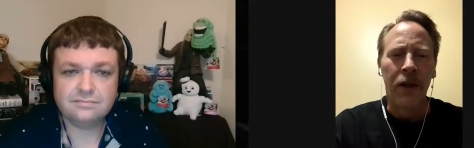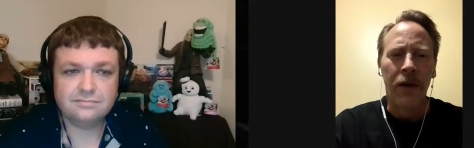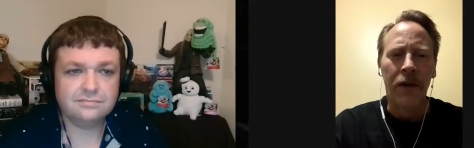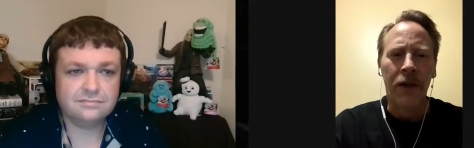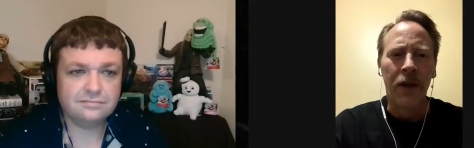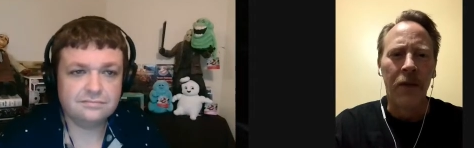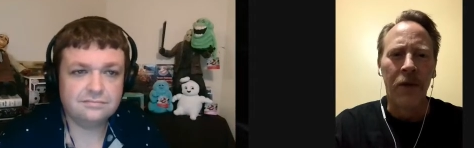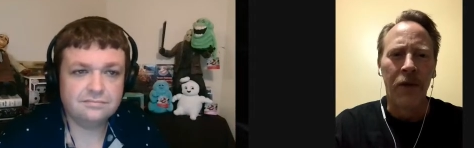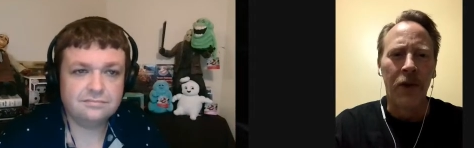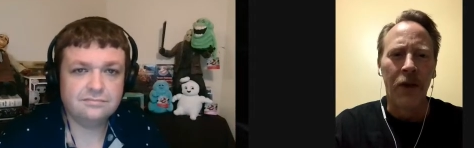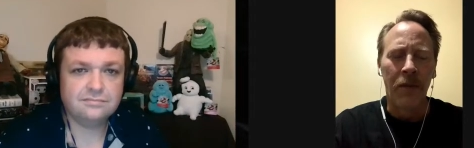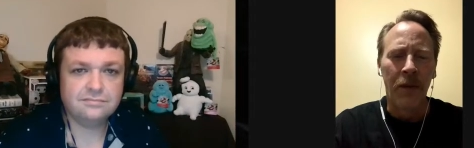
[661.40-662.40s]
Speaker 1: your team
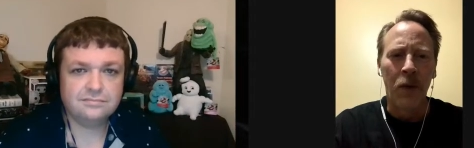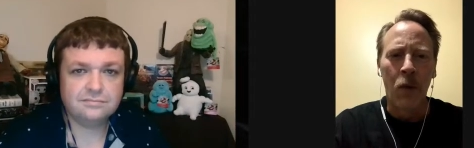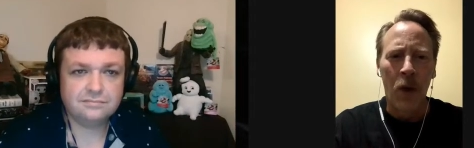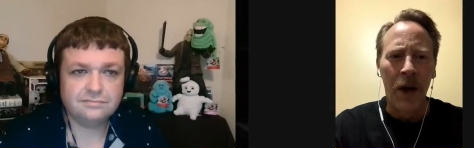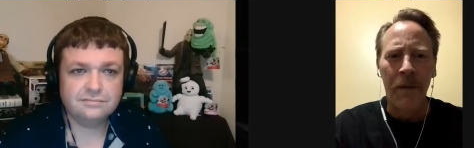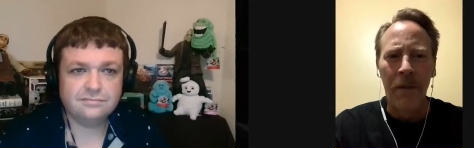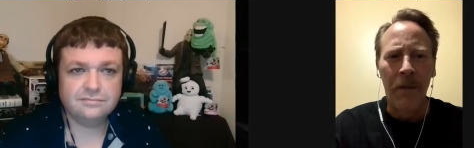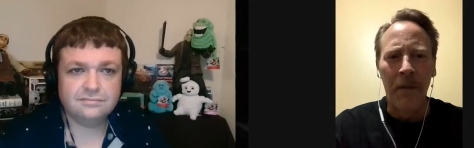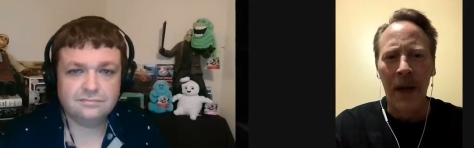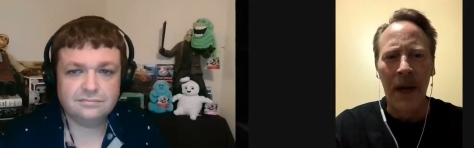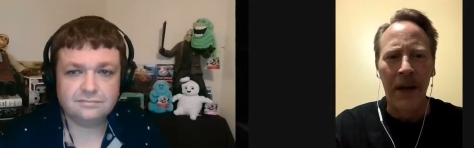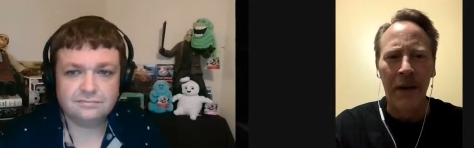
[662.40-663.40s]
is going to be one
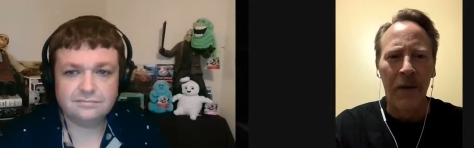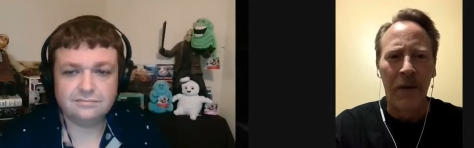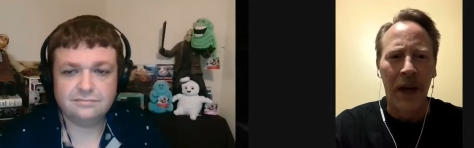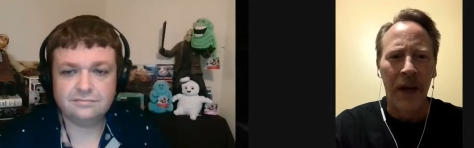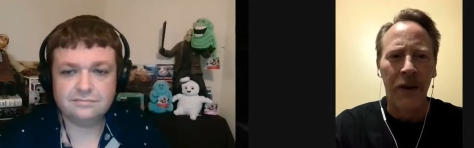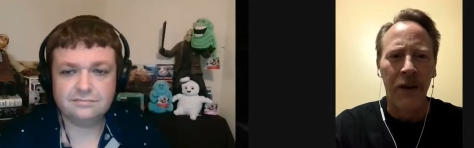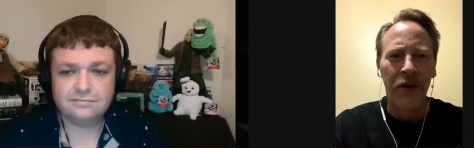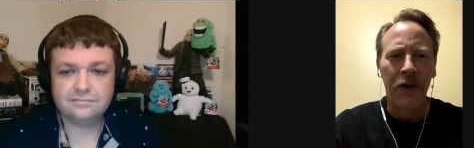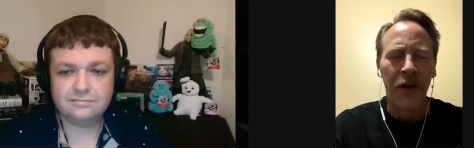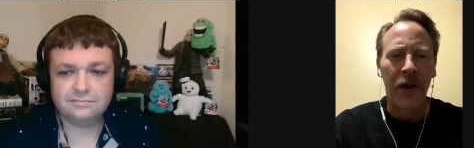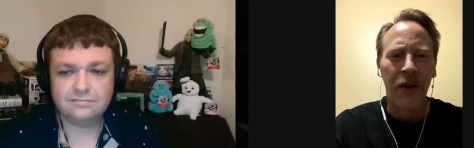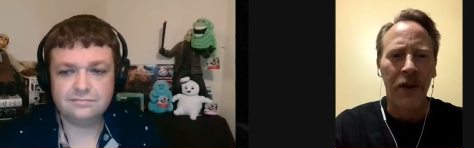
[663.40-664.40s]
man
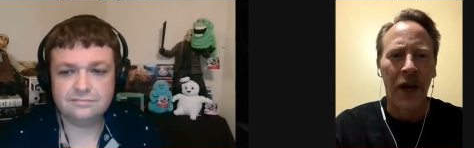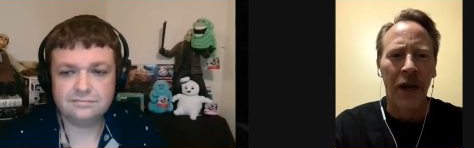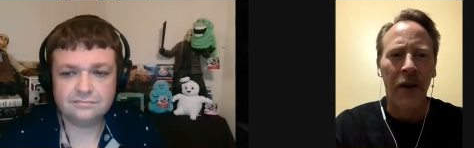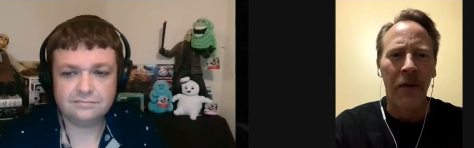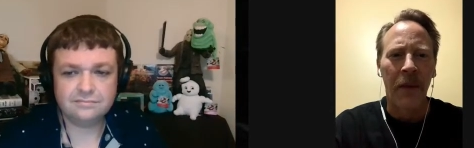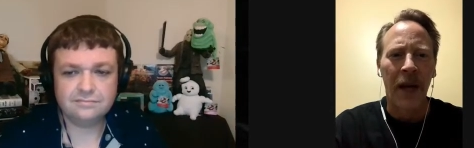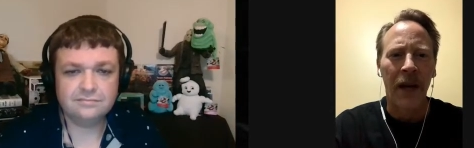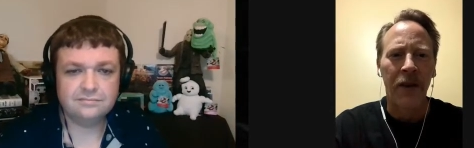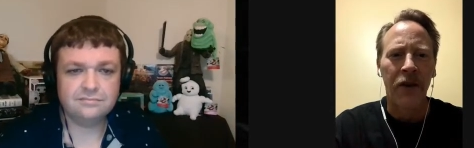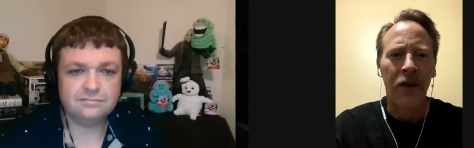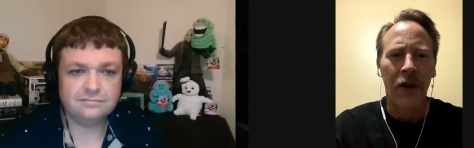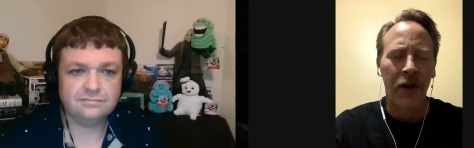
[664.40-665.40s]
advantage the entire
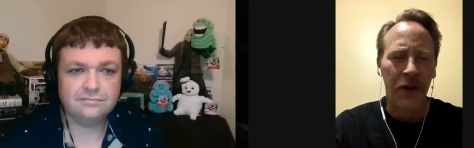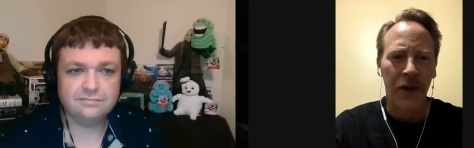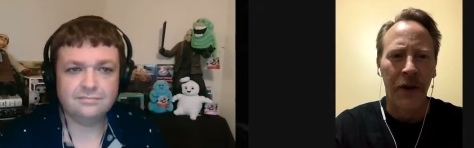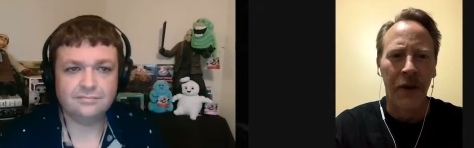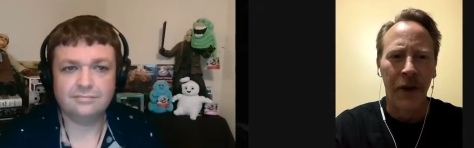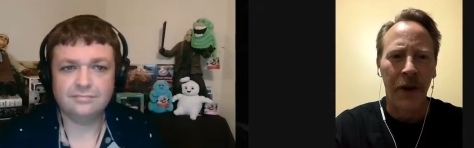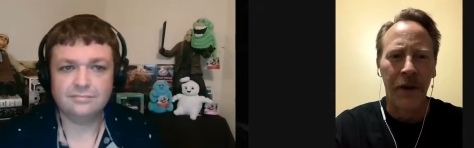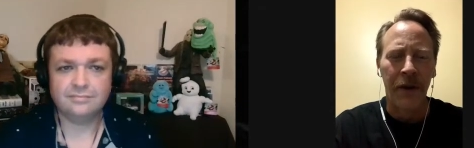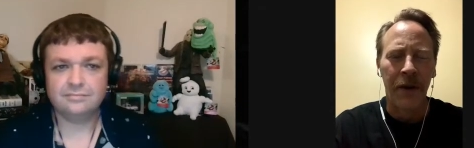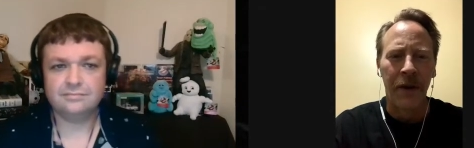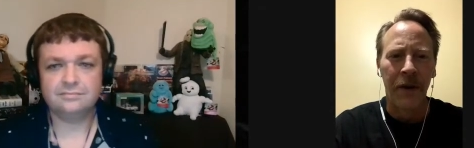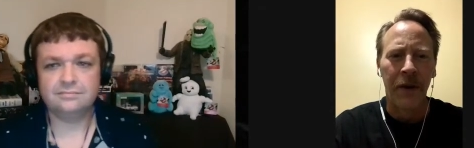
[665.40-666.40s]
match until the, uh,
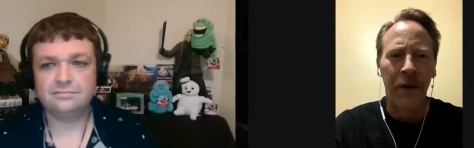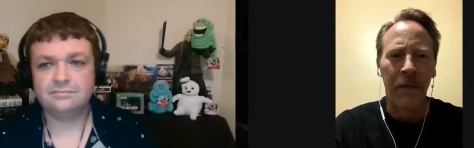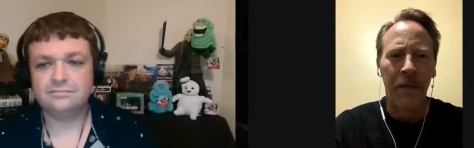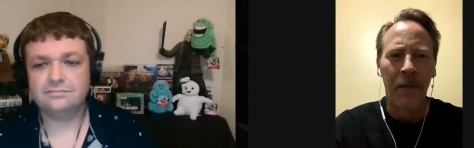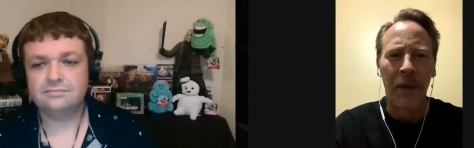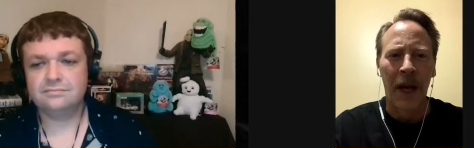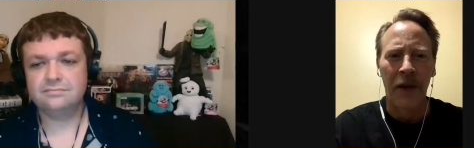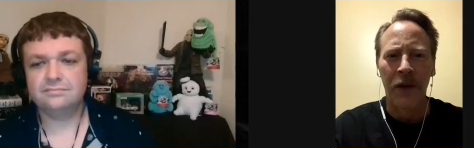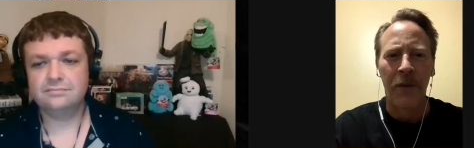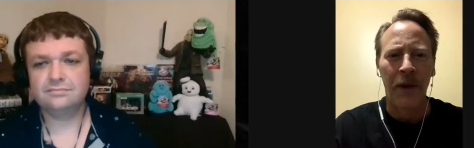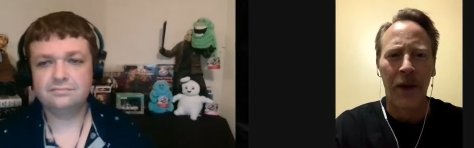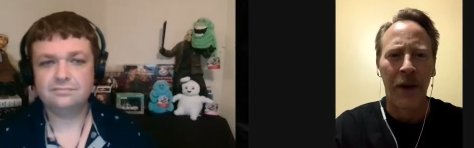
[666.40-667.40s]
the the
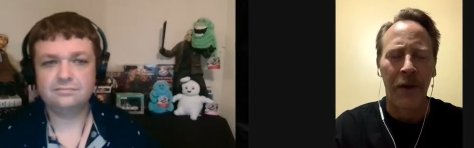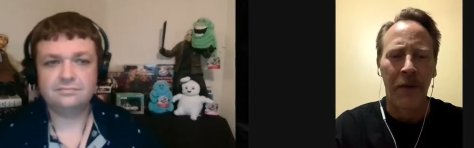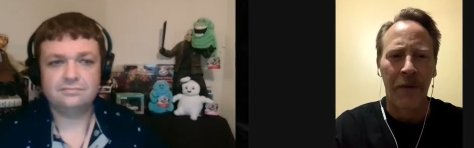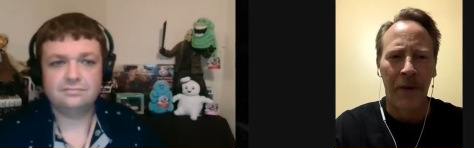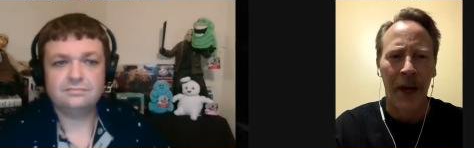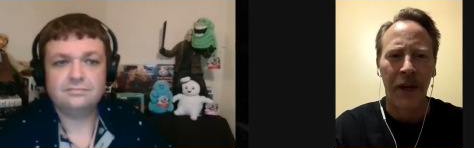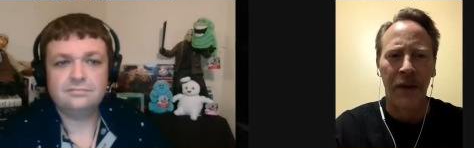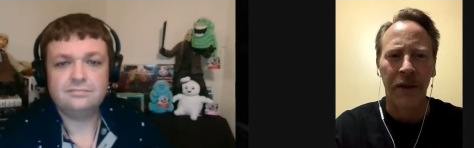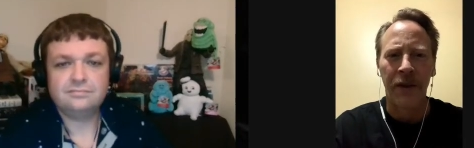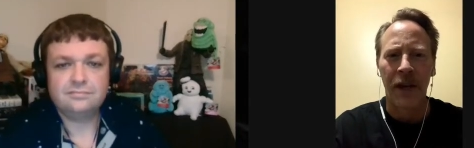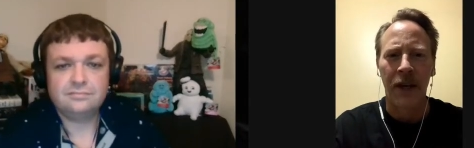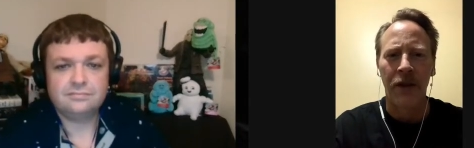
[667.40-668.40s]
match beyond the final
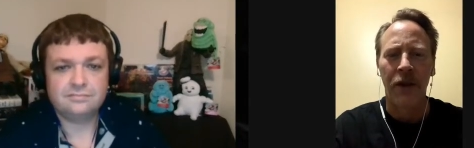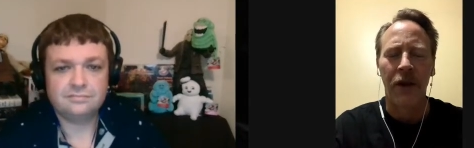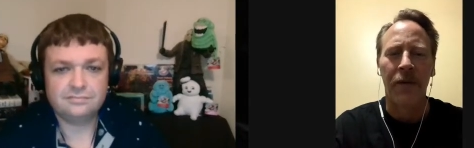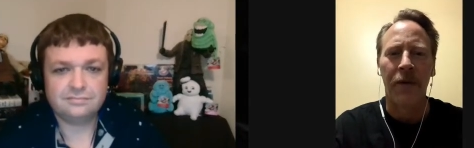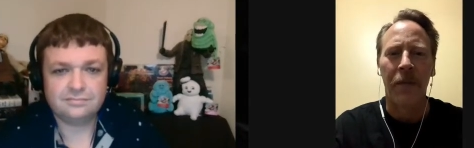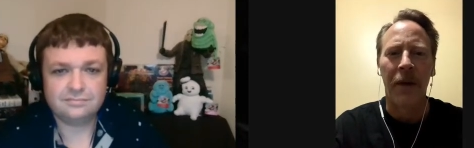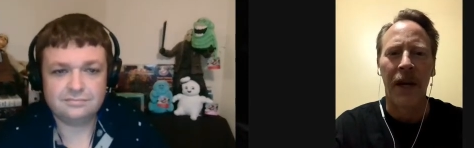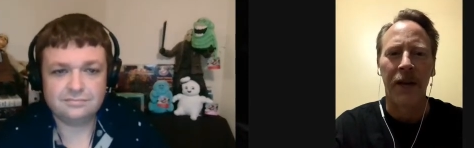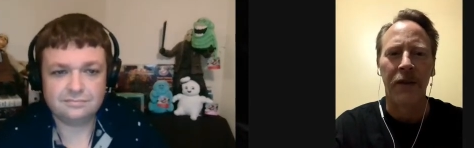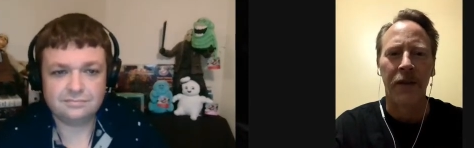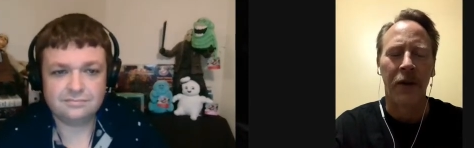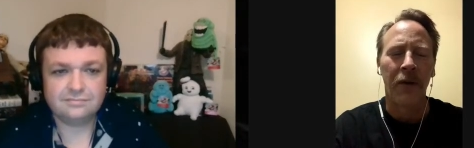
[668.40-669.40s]
section of the
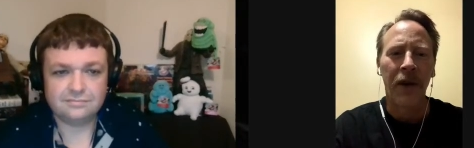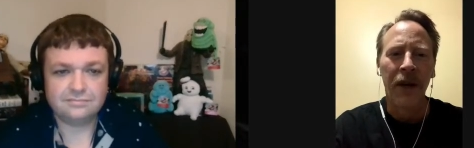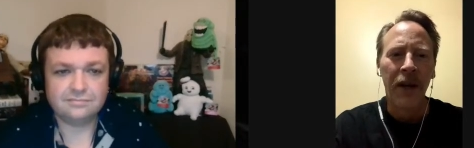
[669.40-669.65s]
match. So